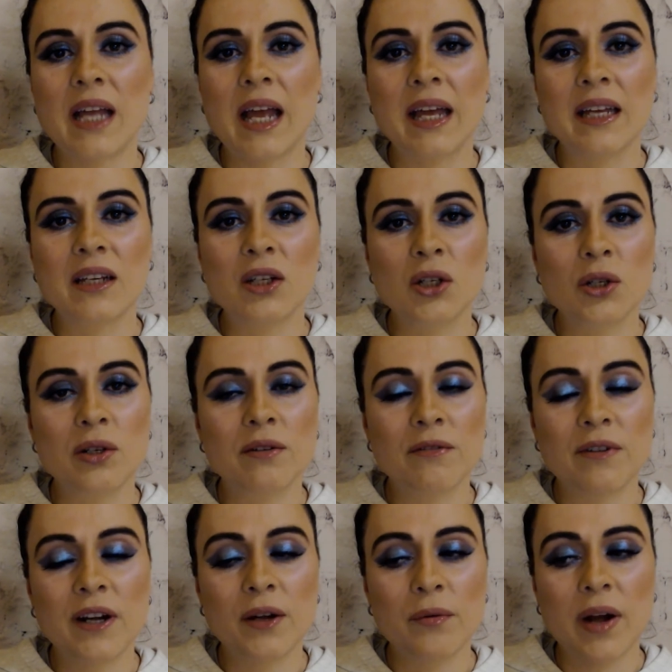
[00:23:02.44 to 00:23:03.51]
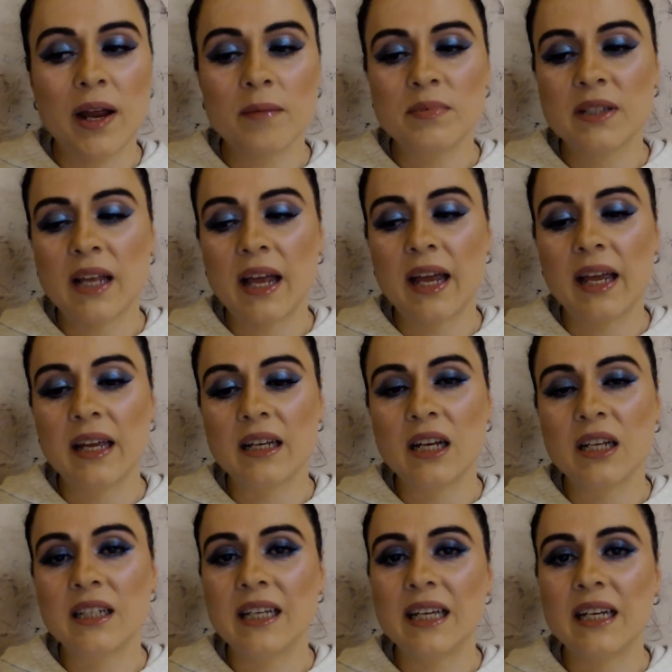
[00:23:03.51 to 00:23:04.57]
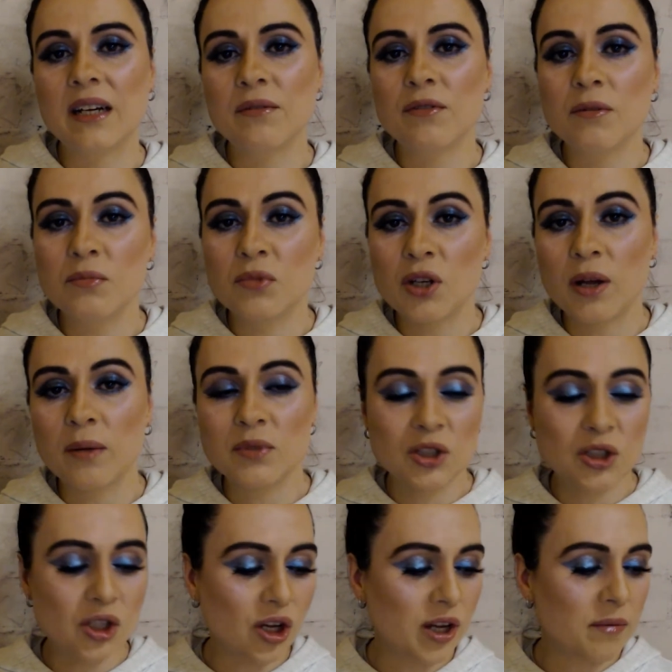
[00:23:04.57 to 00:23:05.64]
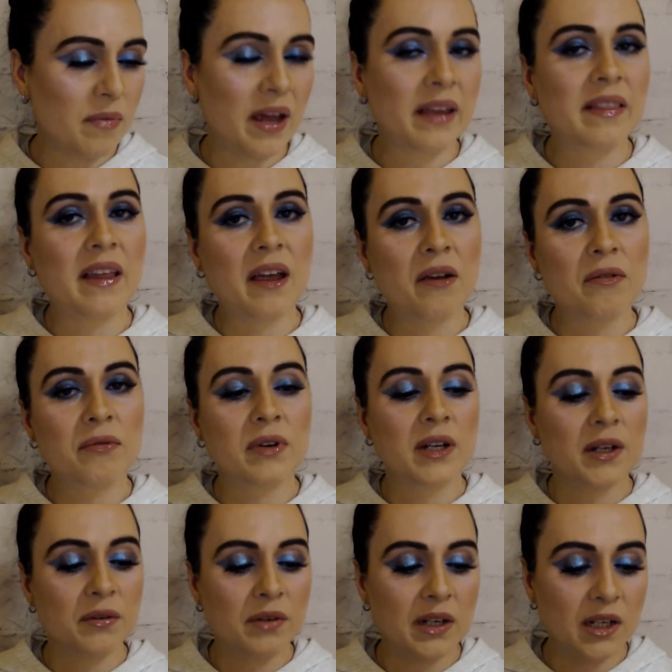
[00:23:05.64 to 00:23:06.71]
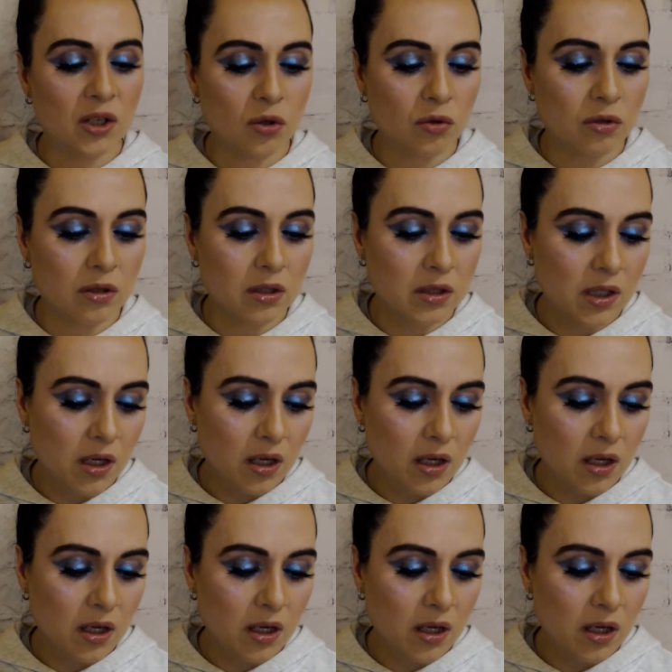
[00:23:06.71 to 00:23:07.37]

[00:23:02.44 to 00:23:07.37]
and gluten-free wraps, and I get it from time to time, and they're really, really good.